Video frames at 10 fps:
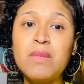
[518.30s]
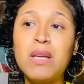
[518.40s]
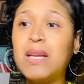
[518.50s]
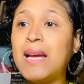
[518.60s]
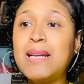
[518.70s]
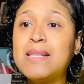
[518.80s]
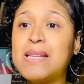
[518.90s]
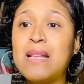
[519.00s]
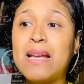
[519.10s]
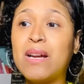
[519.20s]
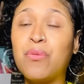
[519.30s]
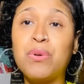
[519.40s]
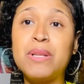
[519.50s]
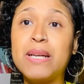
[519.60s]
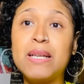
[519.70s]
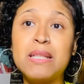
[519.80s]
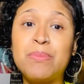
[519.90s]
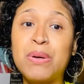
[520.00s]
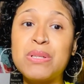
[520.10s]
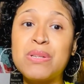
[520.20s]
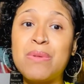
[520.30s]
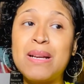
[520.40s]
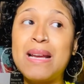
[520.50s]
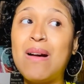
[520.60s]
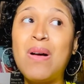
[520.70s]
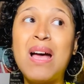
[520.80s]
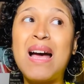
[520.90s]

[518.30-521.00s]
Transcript: And I could sound like a really ugly person right now.